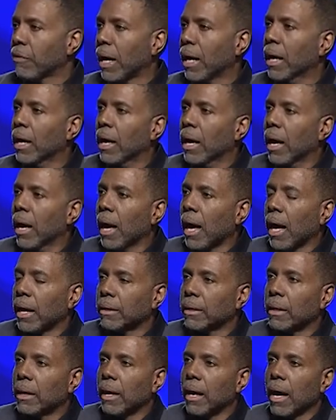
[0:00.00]
I, I,
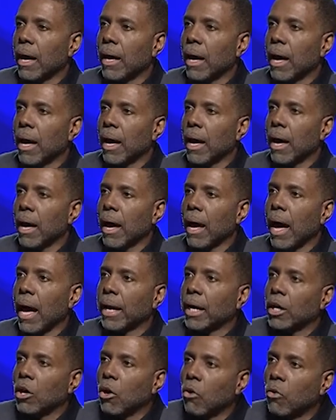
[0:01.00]
I
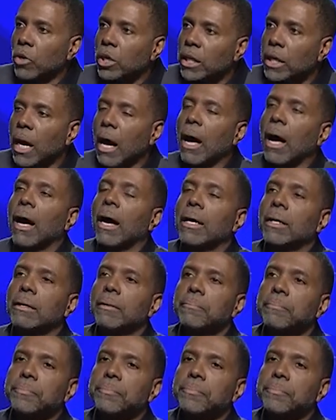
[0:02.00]
go to God